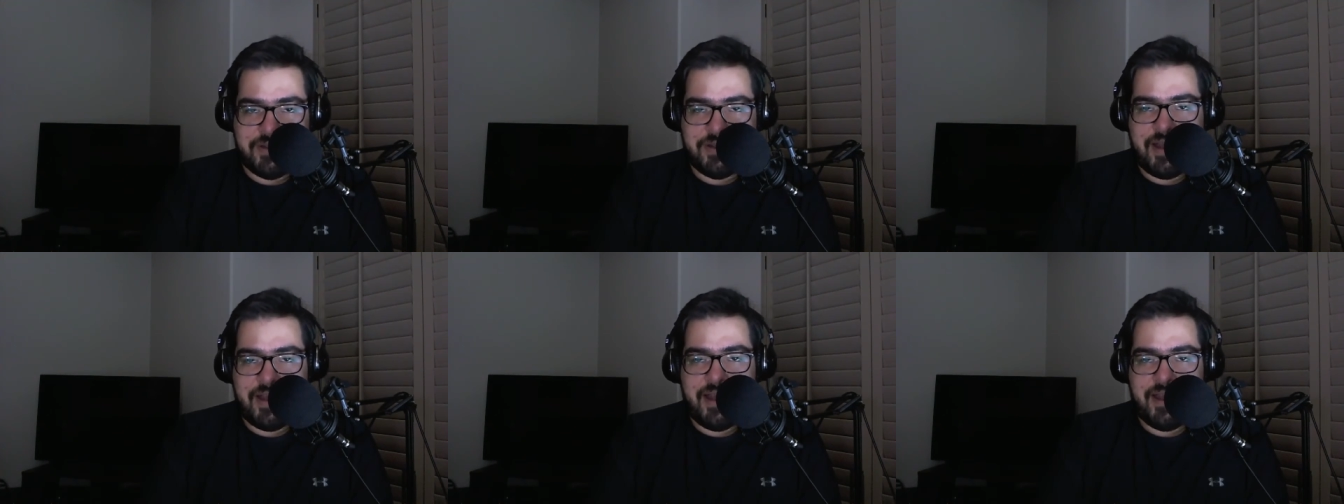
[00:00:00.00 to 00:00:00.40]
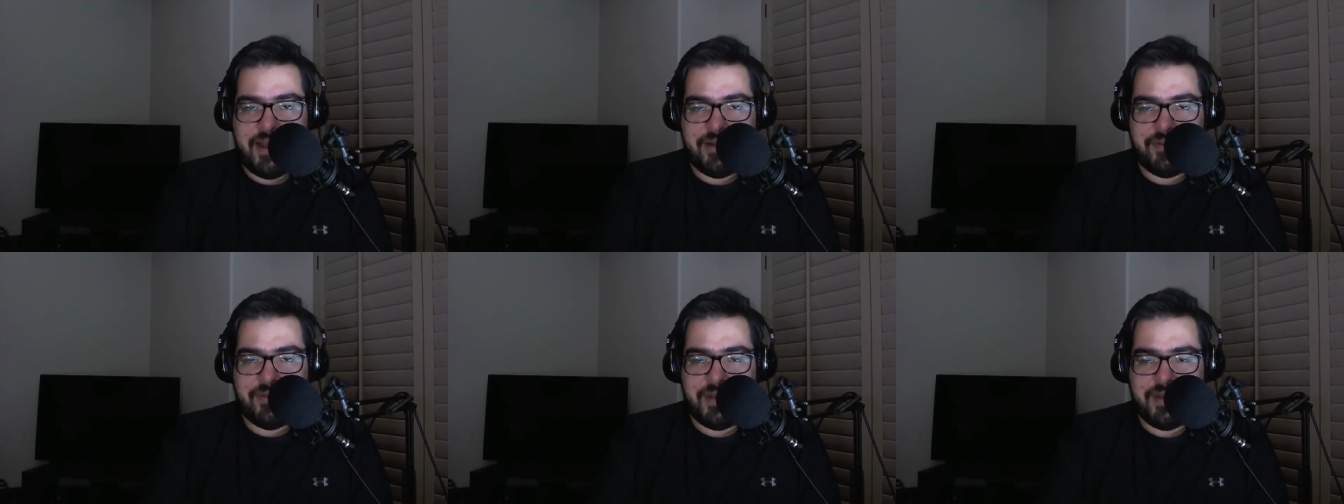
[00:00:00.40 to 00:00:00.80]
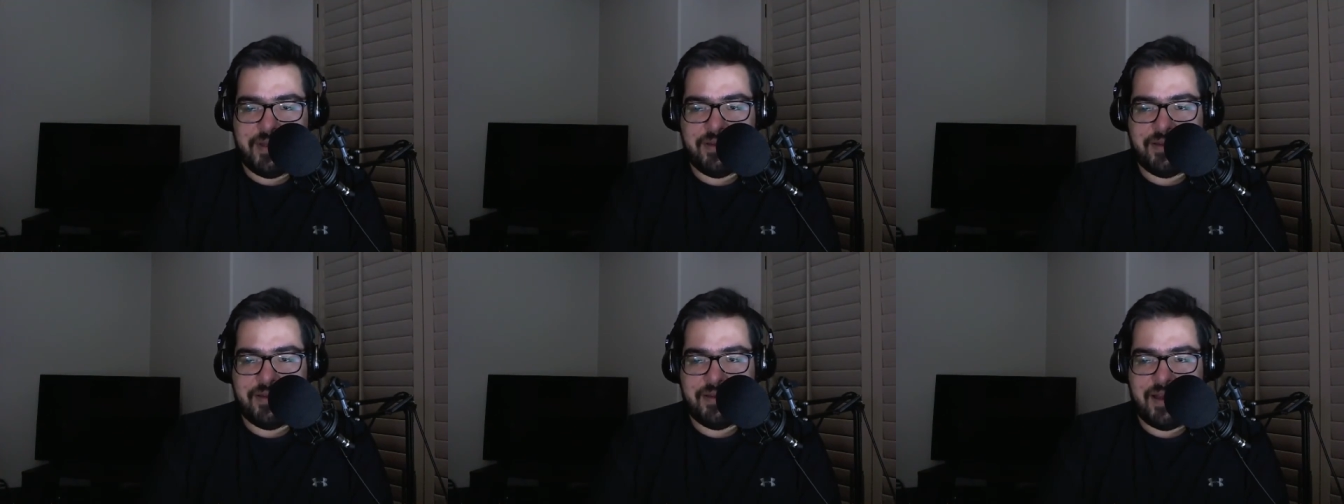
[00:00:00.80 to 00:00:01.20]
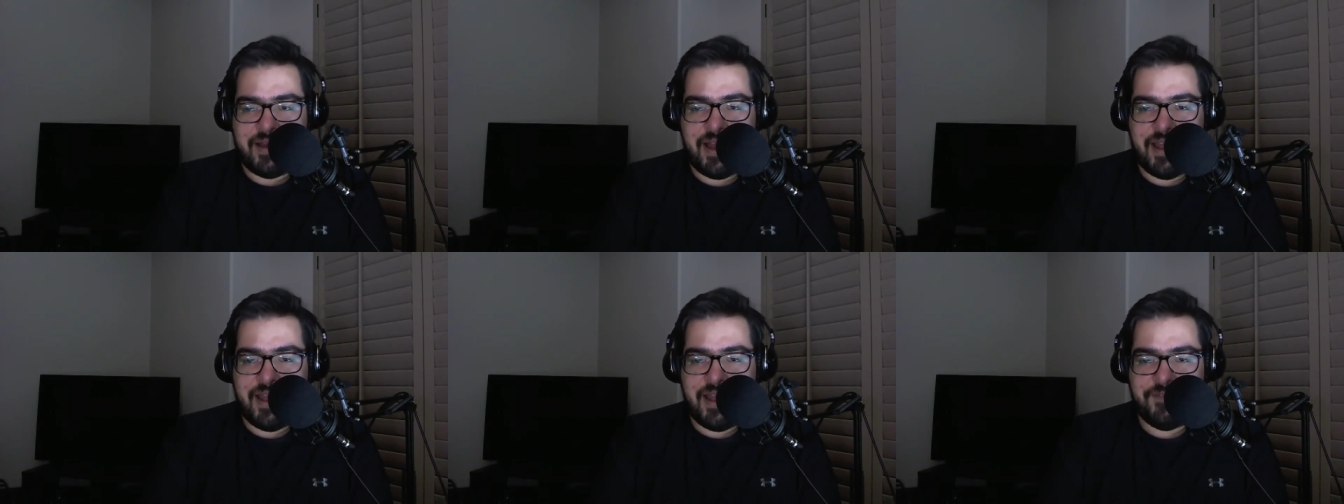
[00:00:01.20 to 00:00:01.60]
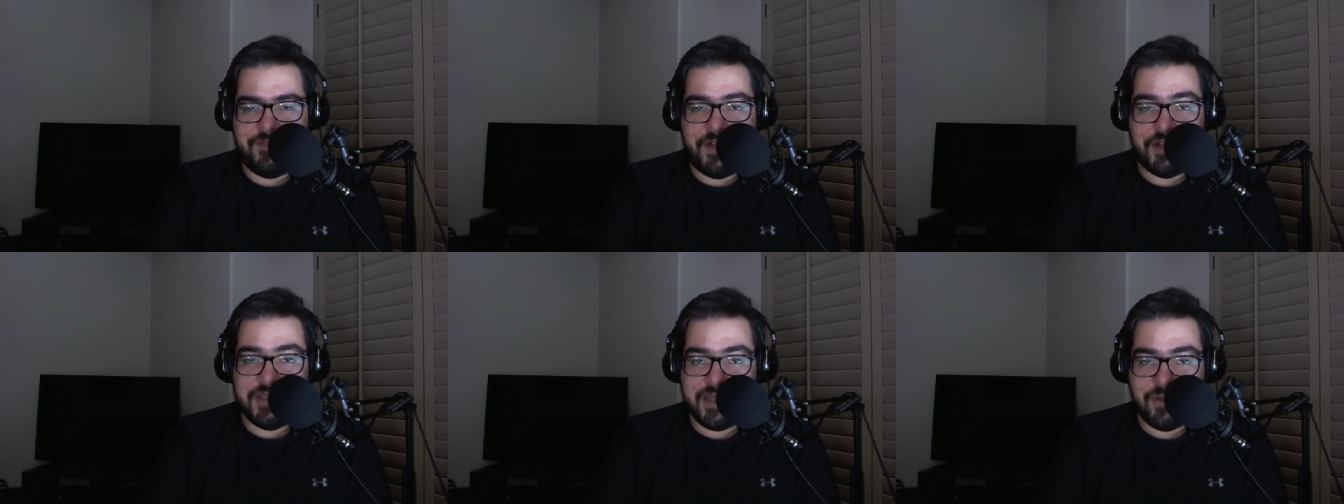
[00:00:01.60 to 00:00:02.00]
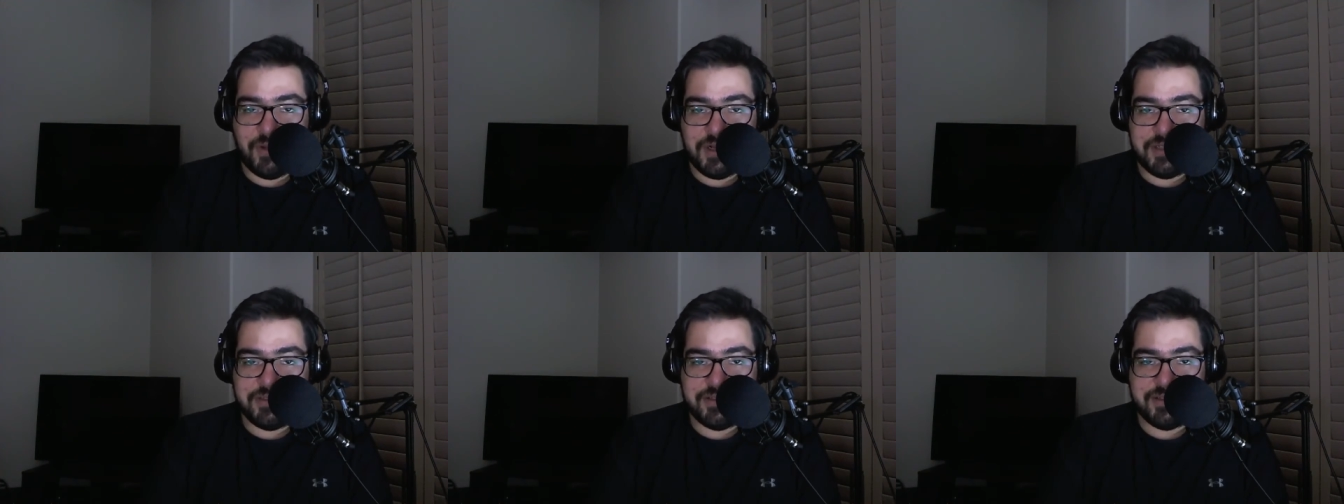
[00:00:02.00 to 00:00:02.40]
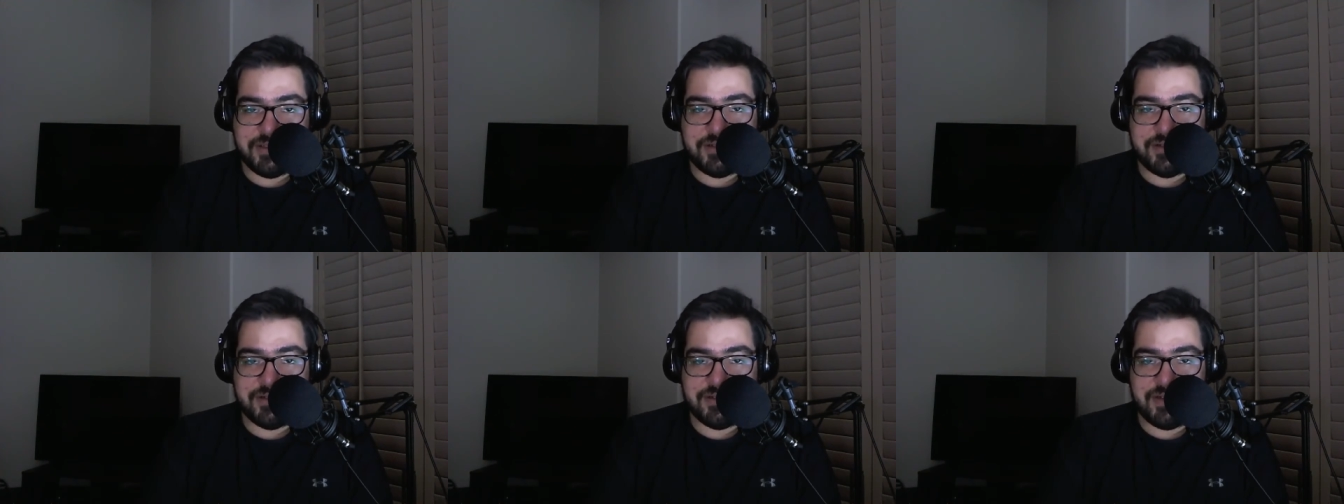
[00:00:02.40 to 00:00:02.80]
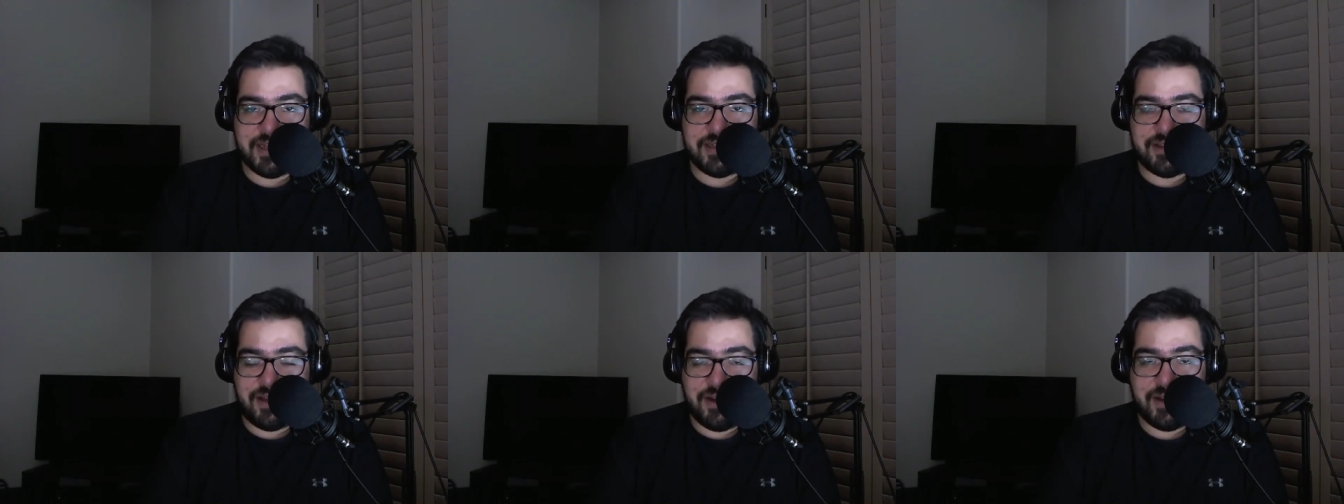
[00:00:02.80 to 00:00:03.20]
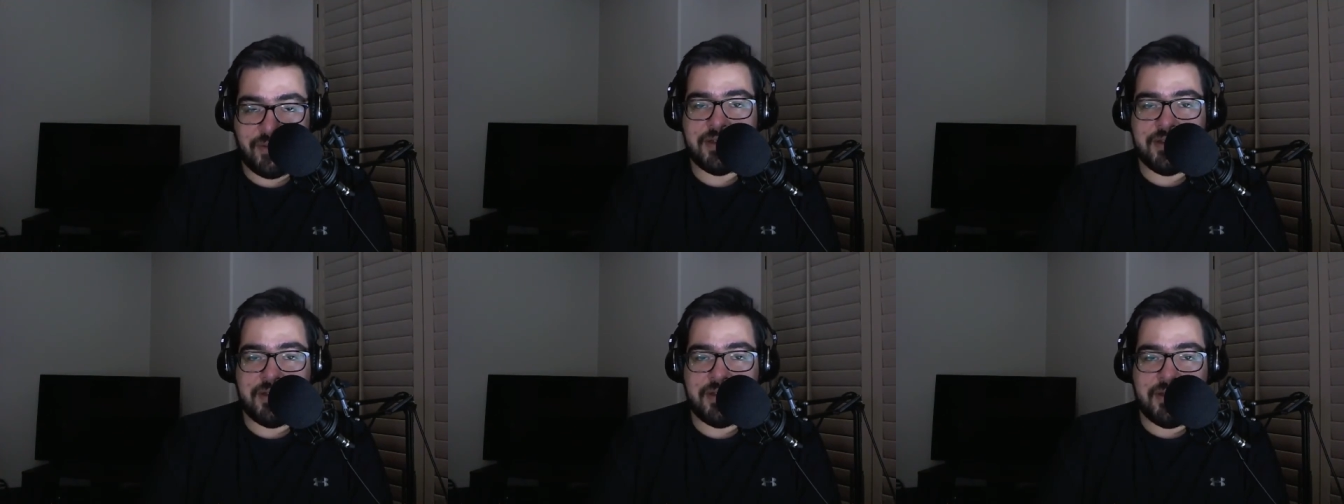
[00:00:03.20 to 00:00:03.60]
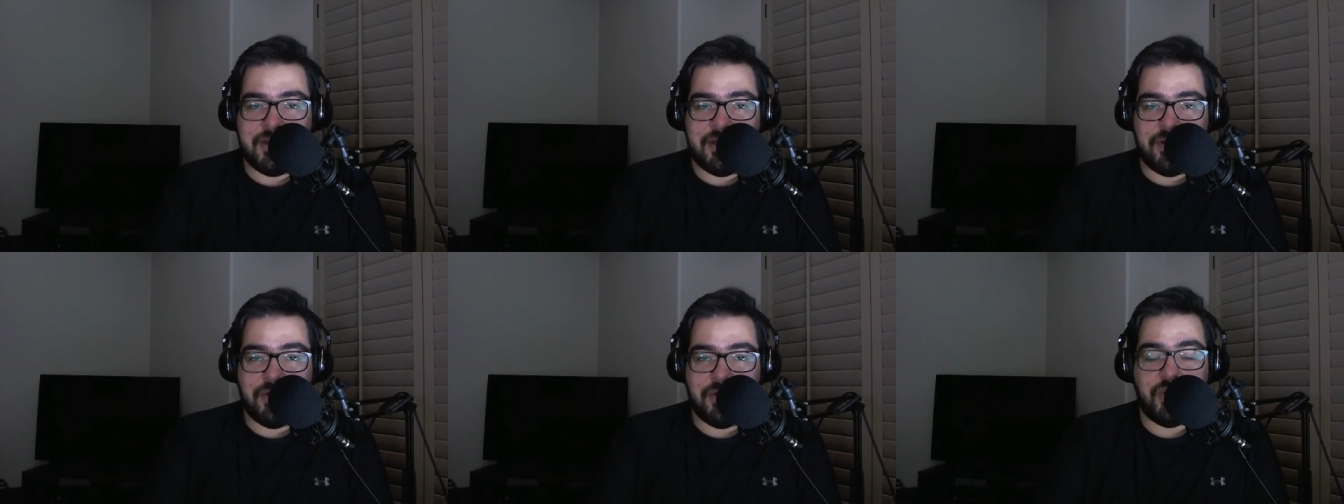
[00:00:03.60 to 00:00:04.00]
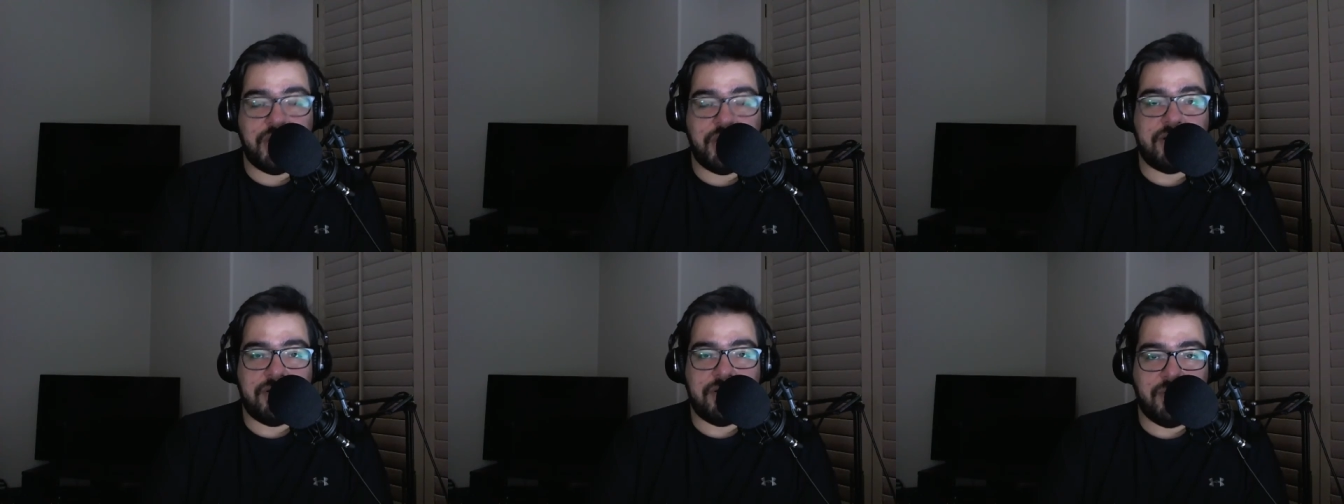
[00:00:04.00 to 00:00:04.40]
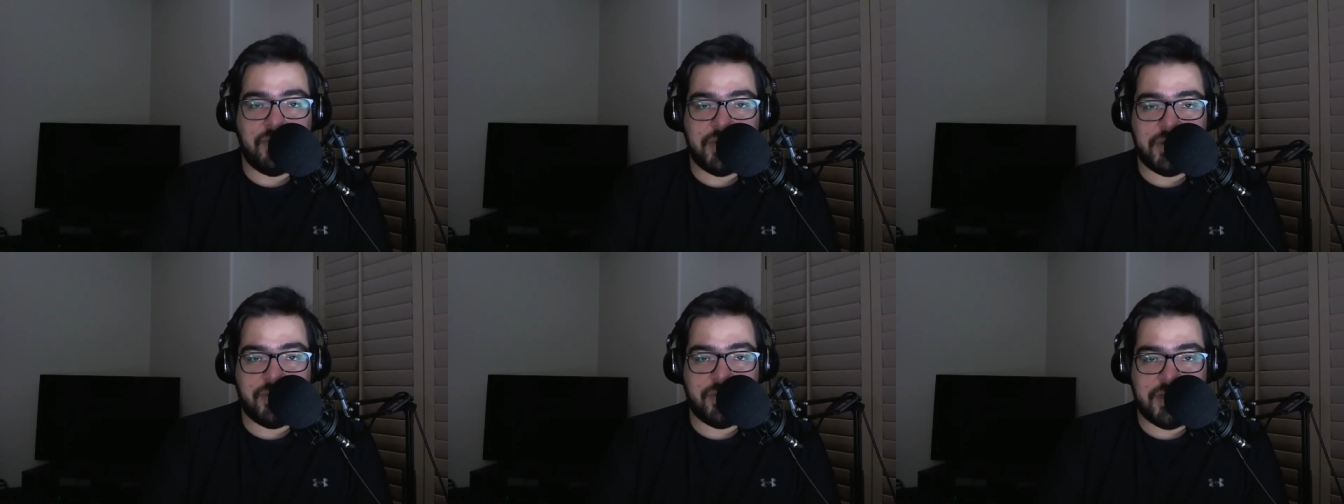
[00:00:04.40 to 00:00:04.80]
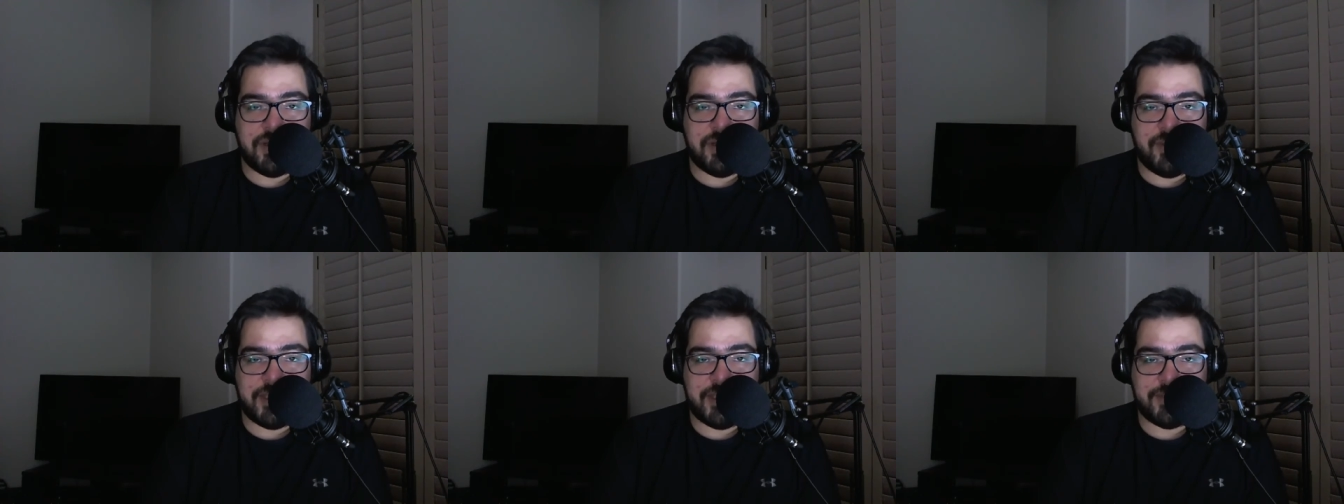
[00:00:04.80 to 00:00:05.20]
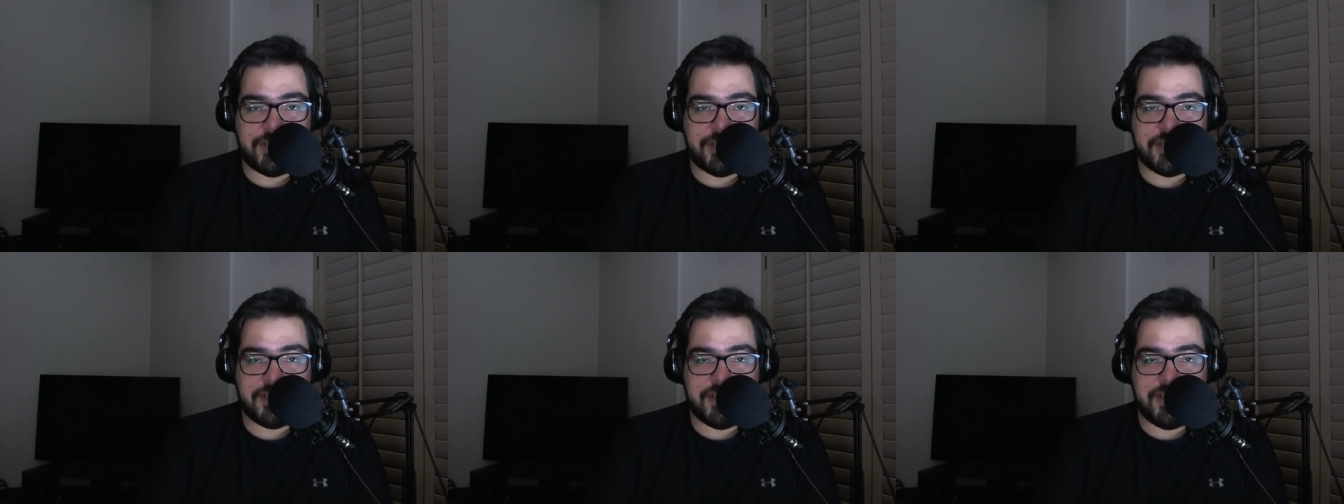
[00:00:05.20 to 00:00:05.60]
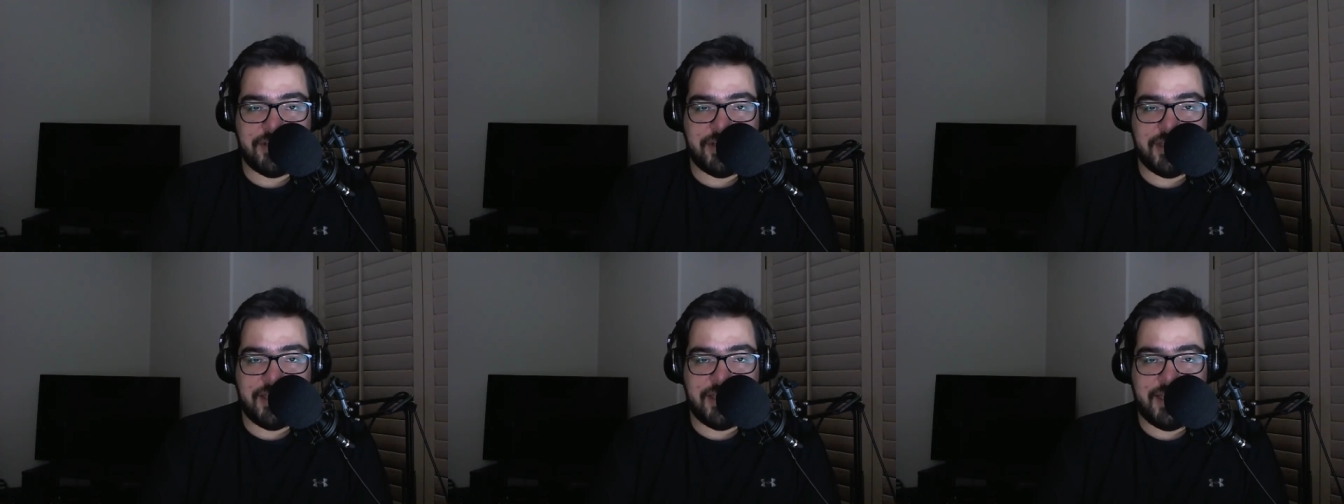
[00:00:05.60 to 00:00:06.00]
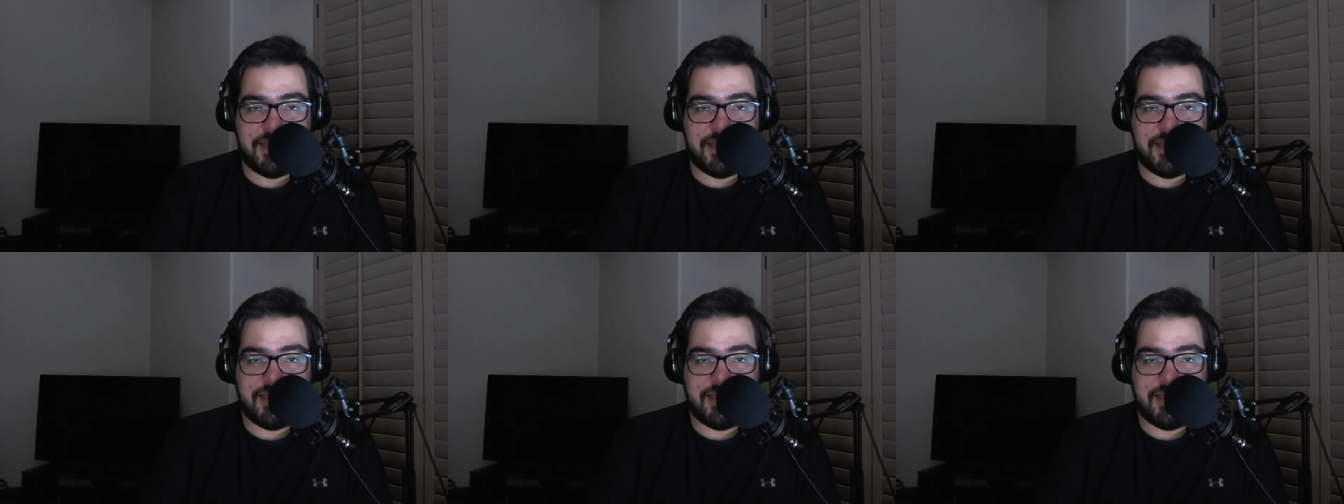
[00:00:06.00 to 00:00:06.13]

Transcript: I, I felt I was. I thought I was. Who wouldn't? Who wouldn't want the best position that you could get?